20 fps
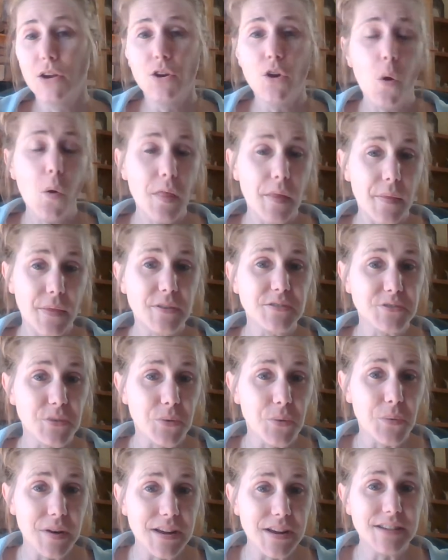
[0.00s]
Know that there's
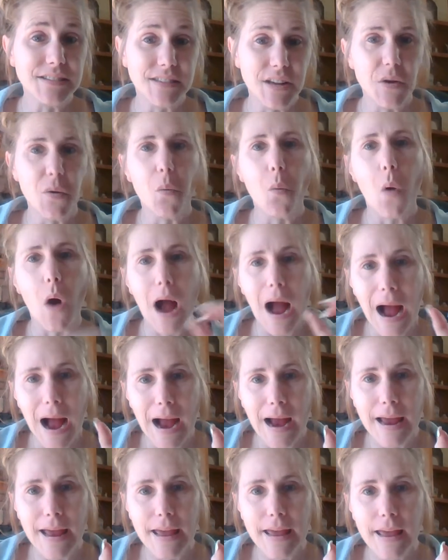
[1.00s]
a reason
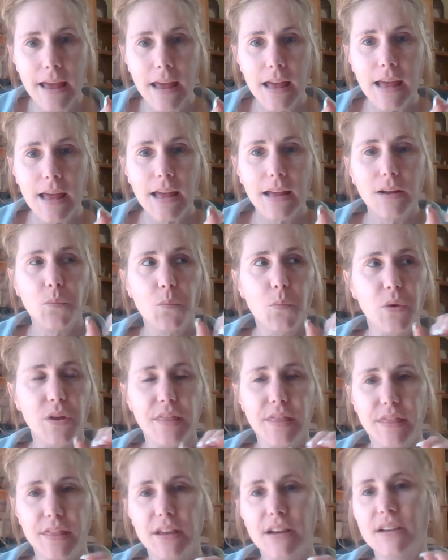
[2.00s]
why
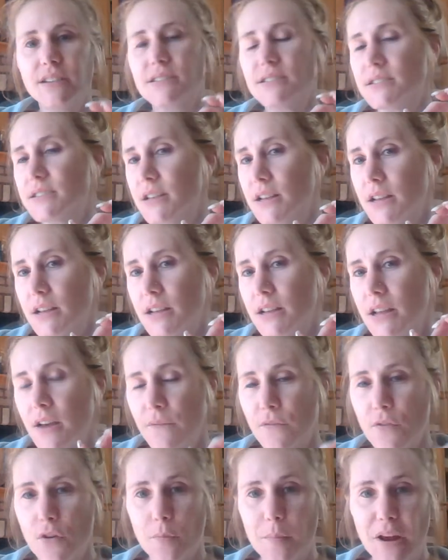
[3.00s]
when this
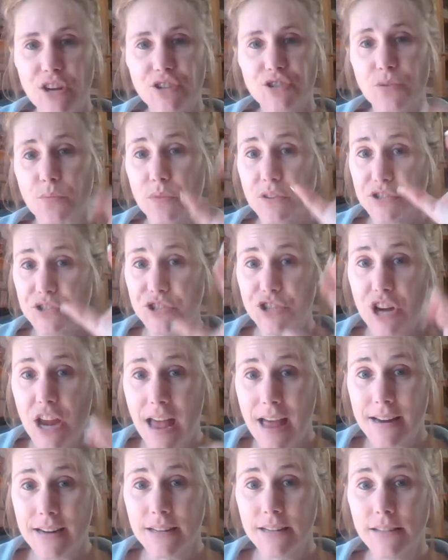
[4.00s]
information was
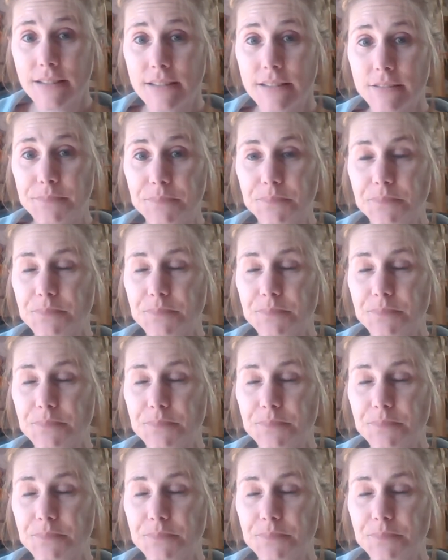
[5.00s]
channeled,